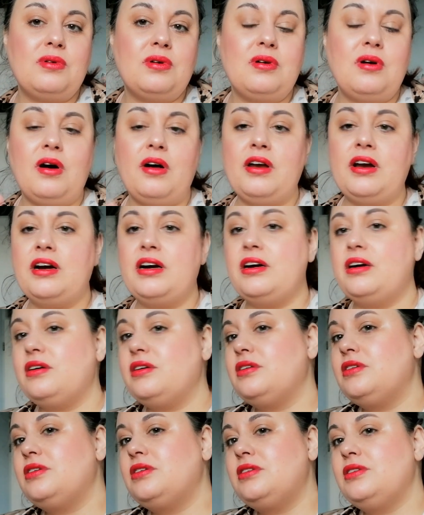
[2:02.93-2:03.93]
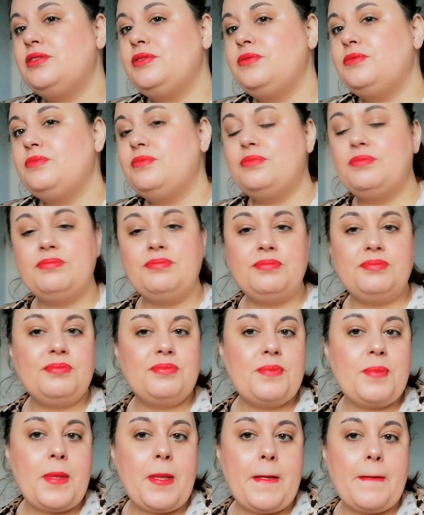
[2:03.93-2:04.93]
color
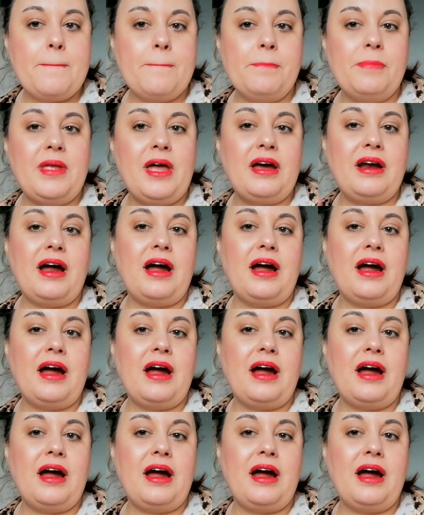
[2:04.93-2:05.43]
that